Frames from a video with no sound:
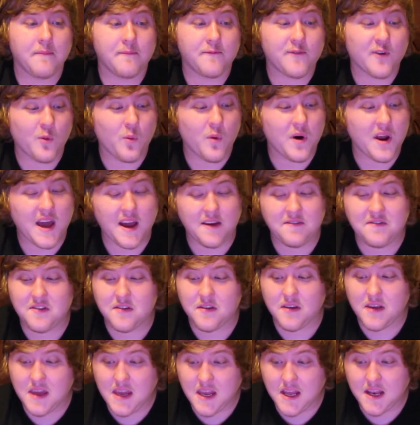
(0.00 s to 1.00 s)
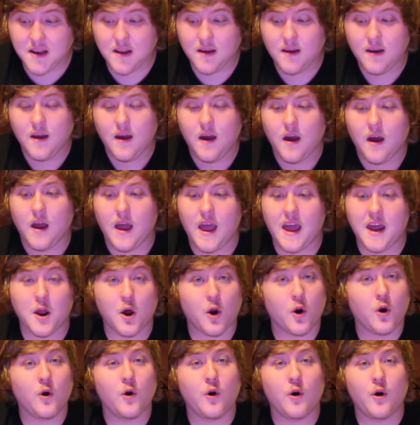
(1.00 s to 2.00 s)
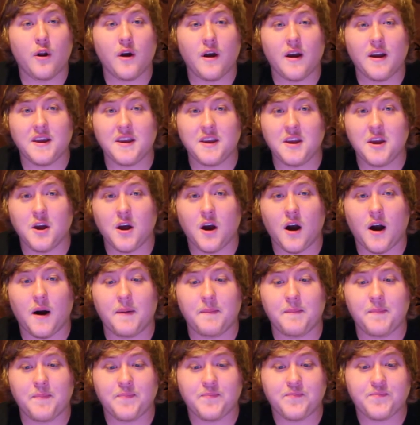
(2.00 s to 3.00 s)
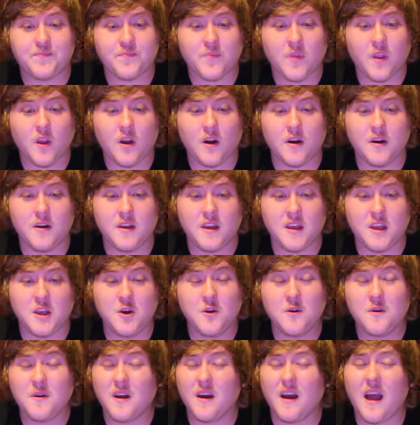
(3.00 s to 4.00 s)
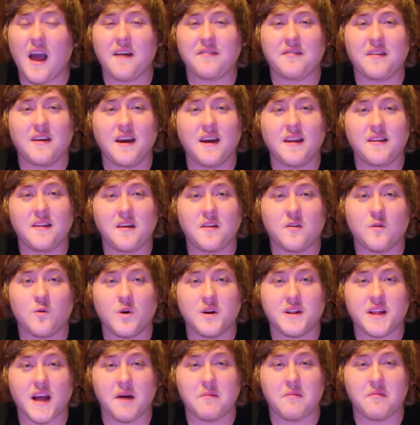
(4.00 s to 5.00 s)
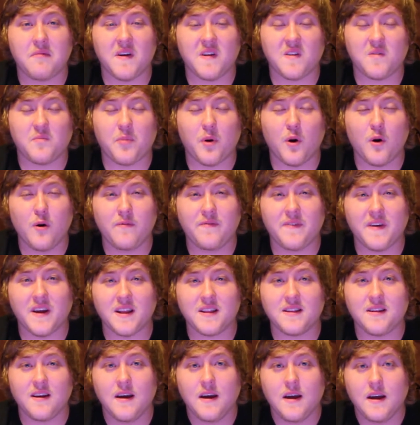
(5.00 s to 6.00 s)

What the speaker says: From what I've seen and heard, you don't even have to hit these QuickTime events perfect,